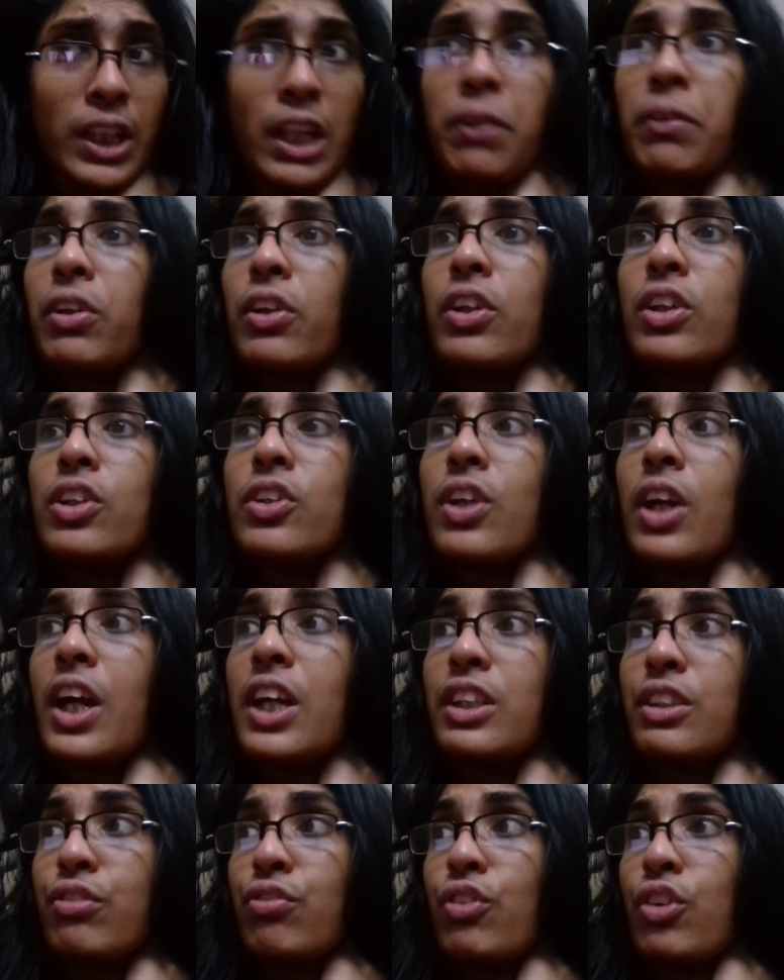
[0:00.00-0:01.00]
going to
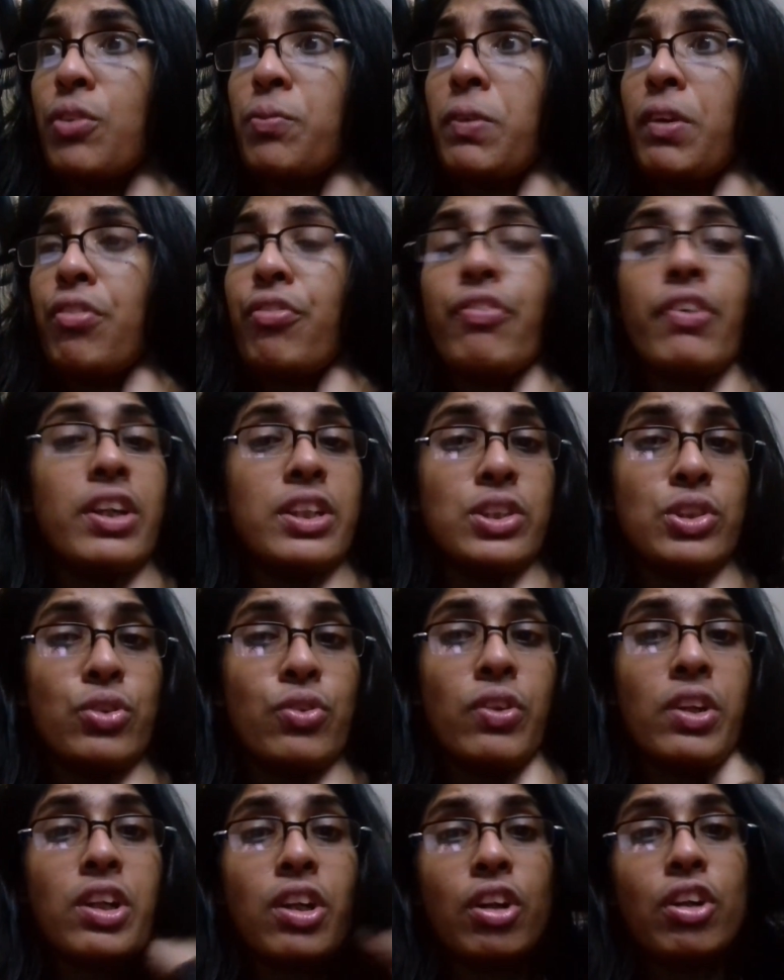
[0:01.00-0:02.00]
ask for my friends
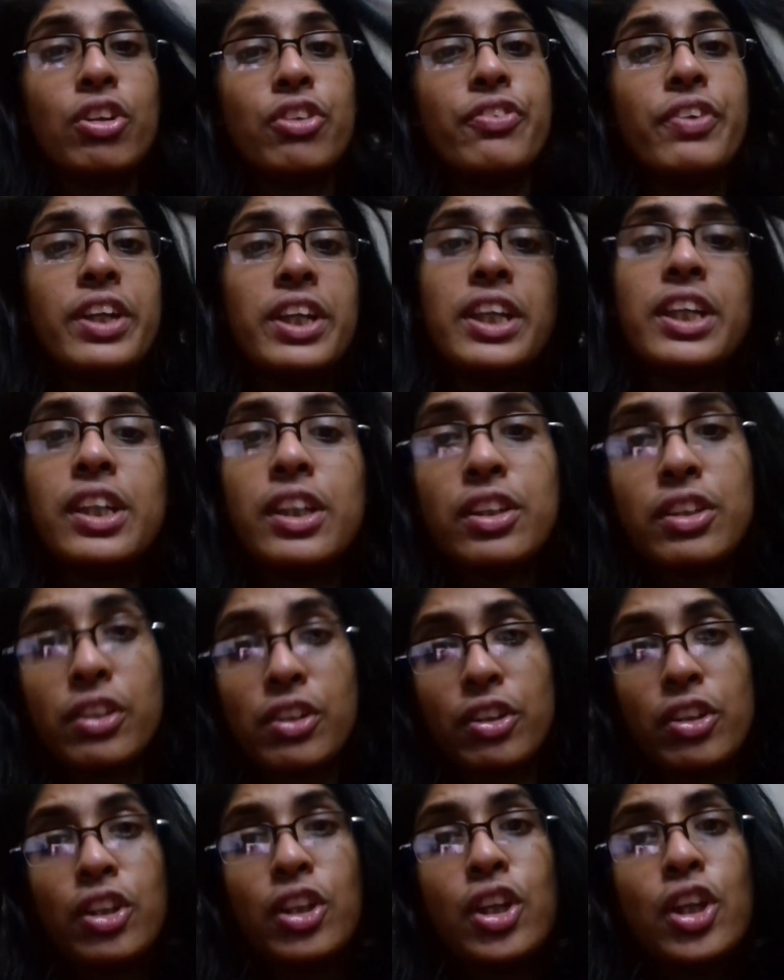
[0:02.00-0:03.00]
who are already
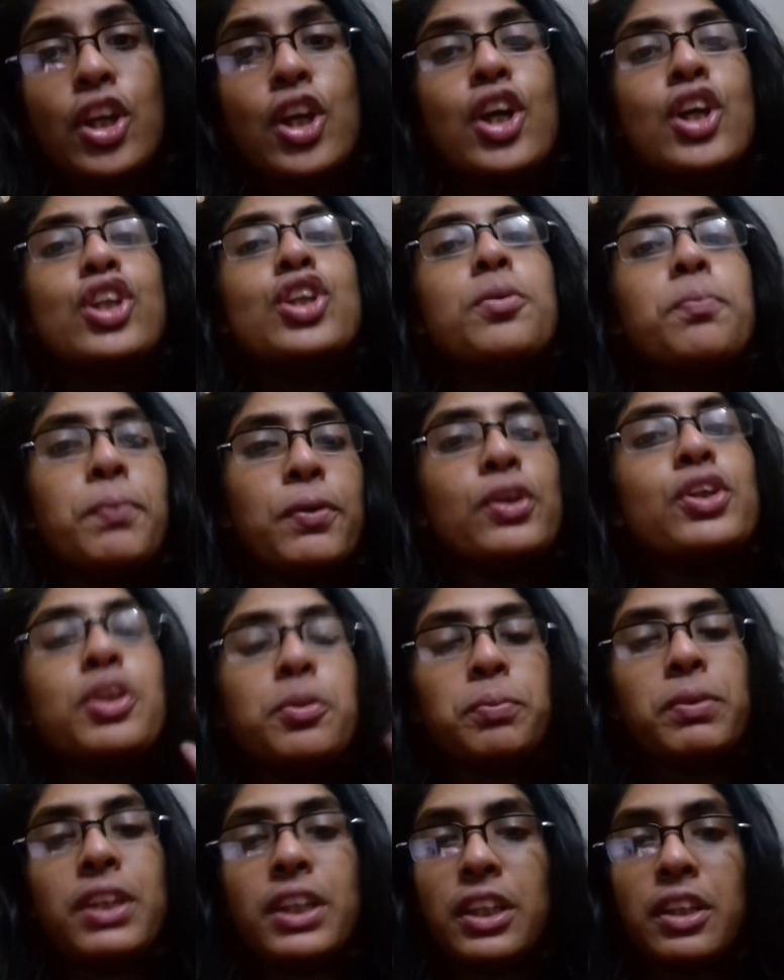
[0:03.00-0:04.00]
here to
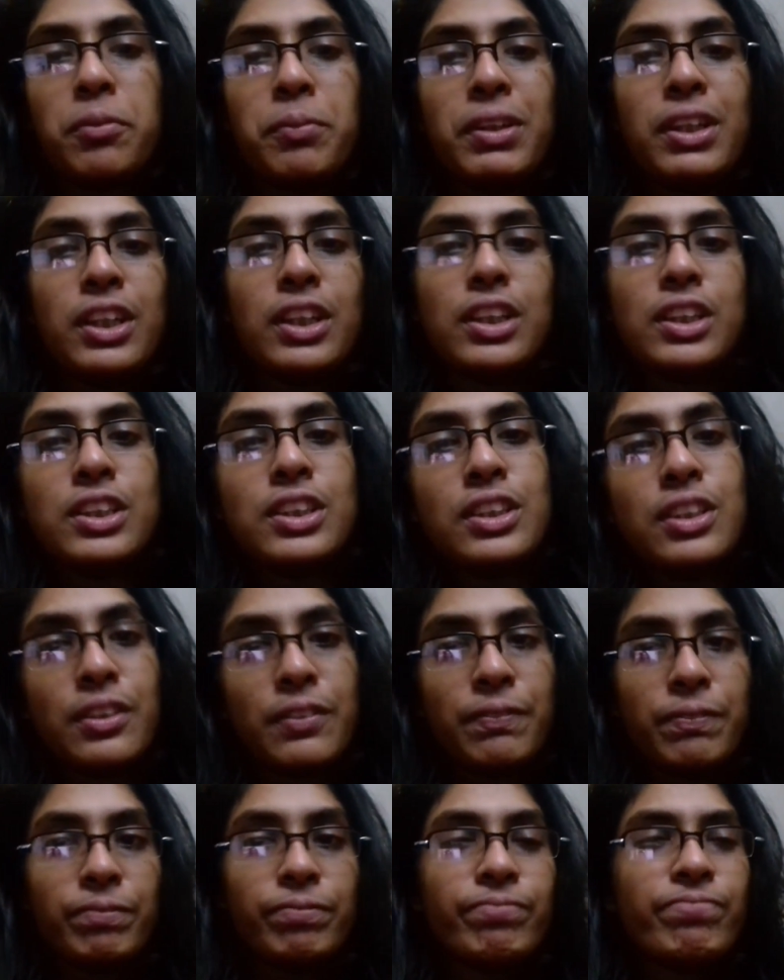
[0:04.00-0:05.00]
push me, because